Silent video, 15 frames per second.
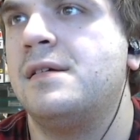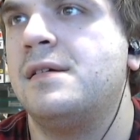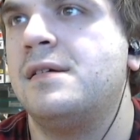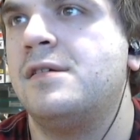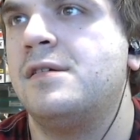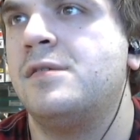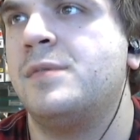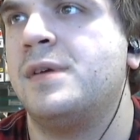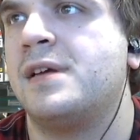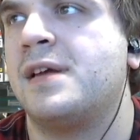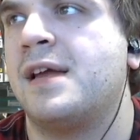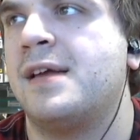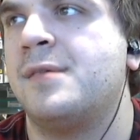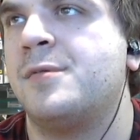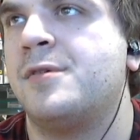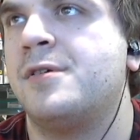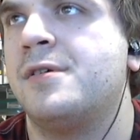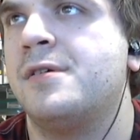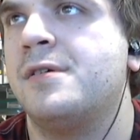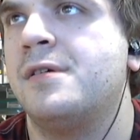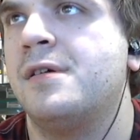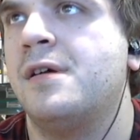to be a gamer.
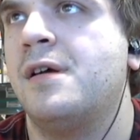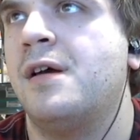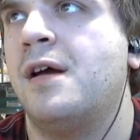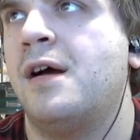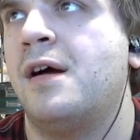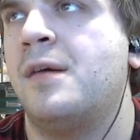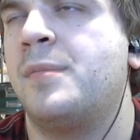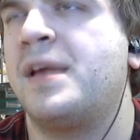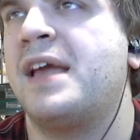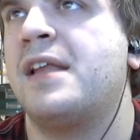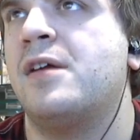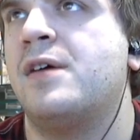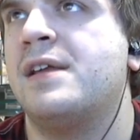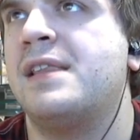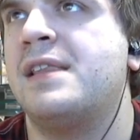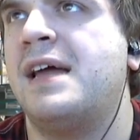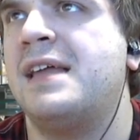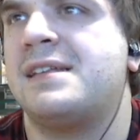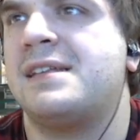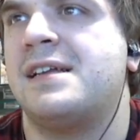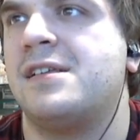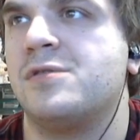Um, but yeah, no, I, I
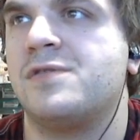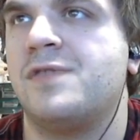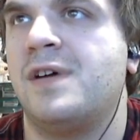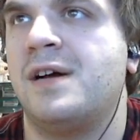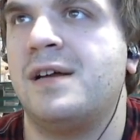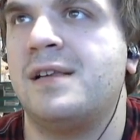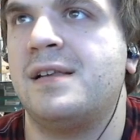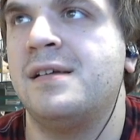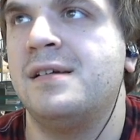think 10 2 is fine.